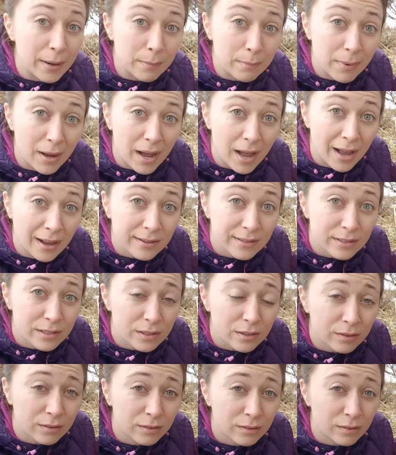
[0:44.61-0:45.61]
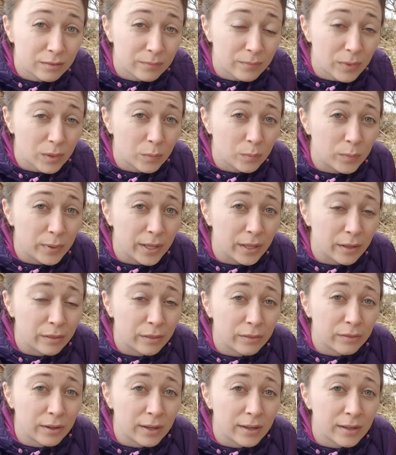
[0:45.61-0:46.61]
box with
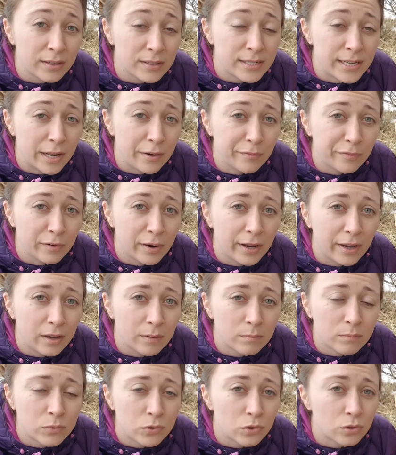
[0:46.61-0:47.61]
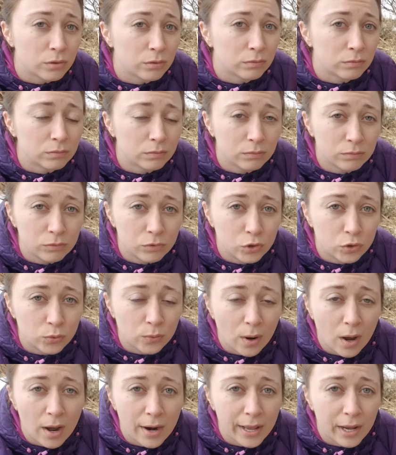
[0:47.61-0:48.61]
uh, ten frames,
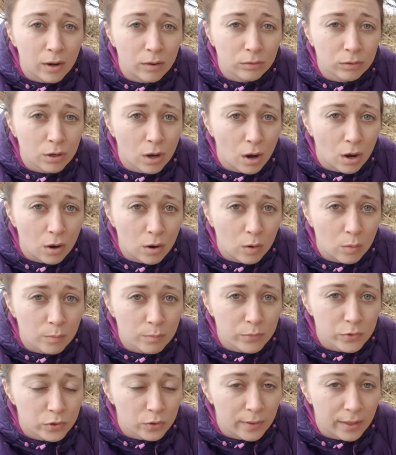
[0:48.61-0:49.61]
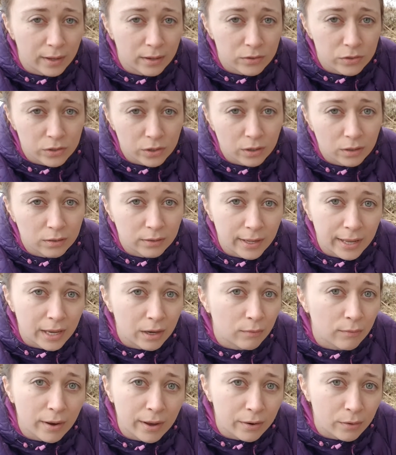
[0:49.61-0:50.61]
drawn out comb so they could start
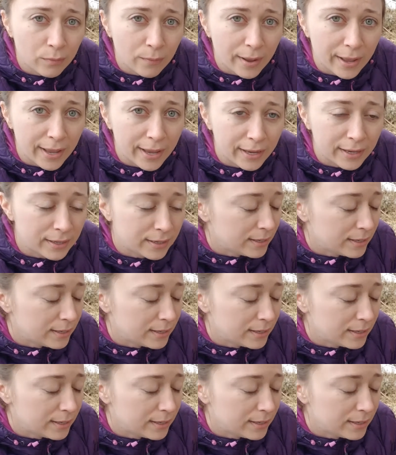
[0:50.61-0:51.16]
laying right away.